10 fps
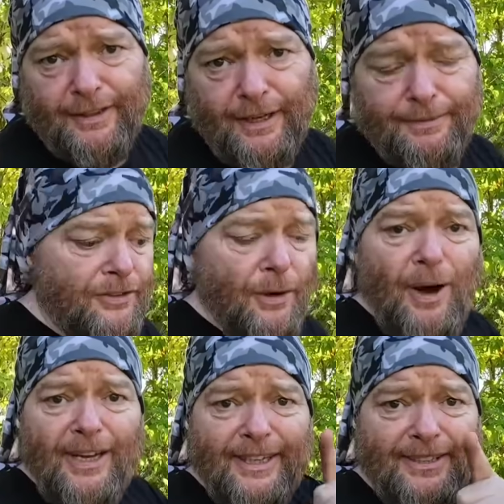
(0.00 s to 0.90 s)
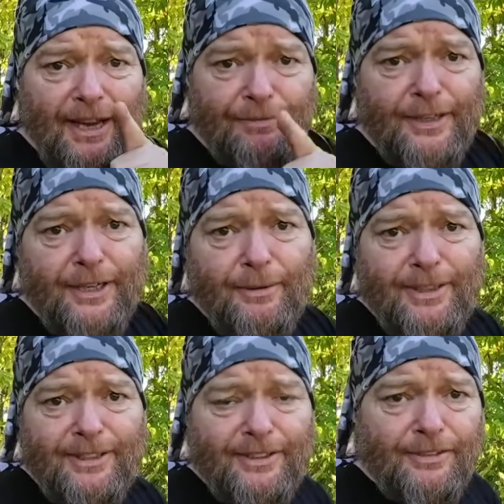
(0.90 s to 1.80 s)
like that. So I linked that video in
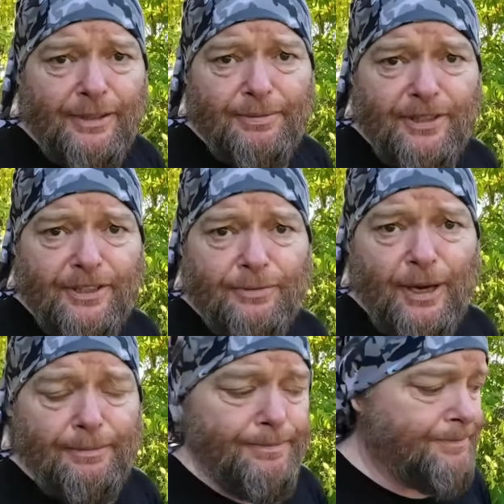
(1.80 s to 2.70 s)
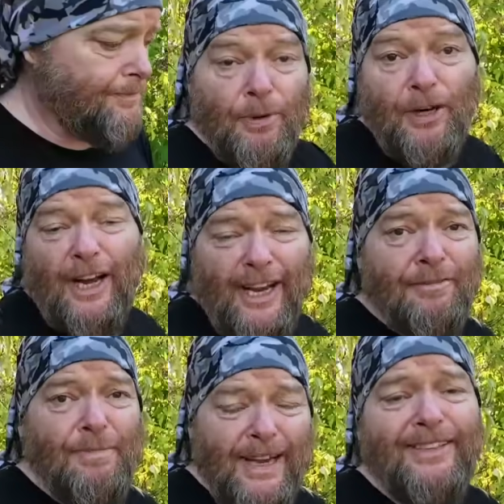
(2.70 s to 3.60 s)
the description as well. But I
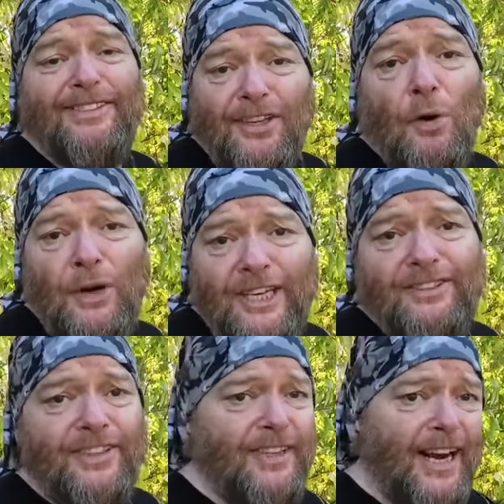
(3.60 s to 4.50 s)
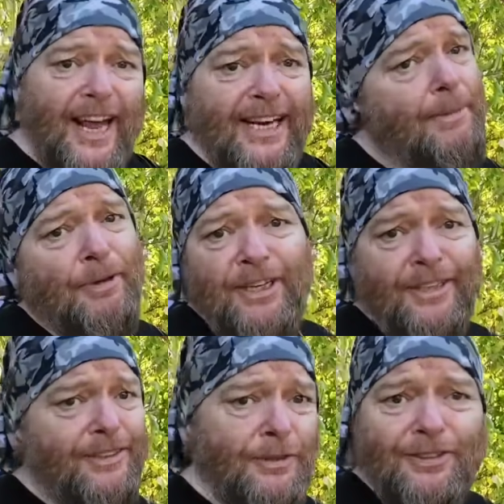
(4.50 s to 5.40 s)
have made it so easy that anybody
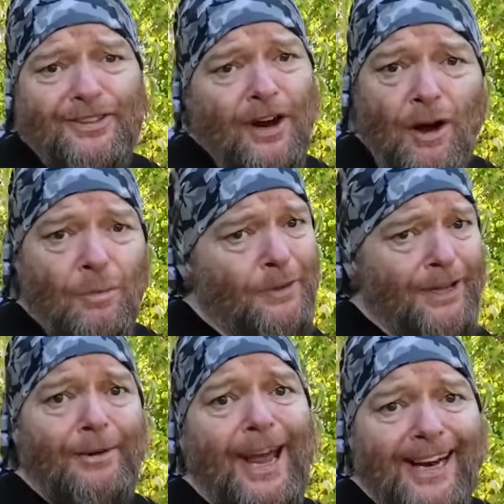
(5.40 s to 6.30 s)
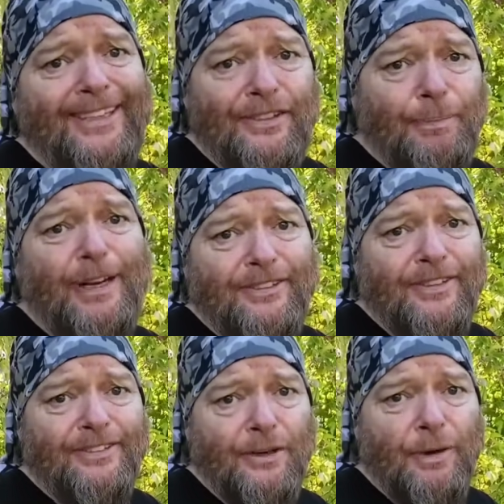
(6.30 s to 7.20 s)
can do this at home without any
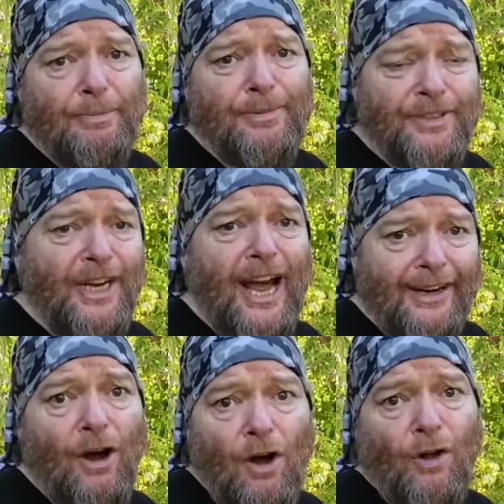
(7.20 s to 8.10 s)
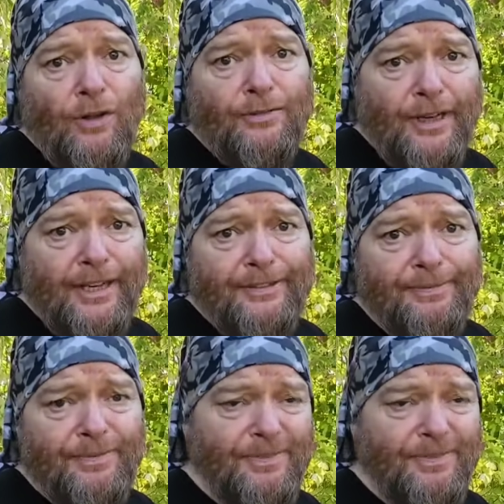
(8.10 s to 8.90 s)
specialist equipment at all, right?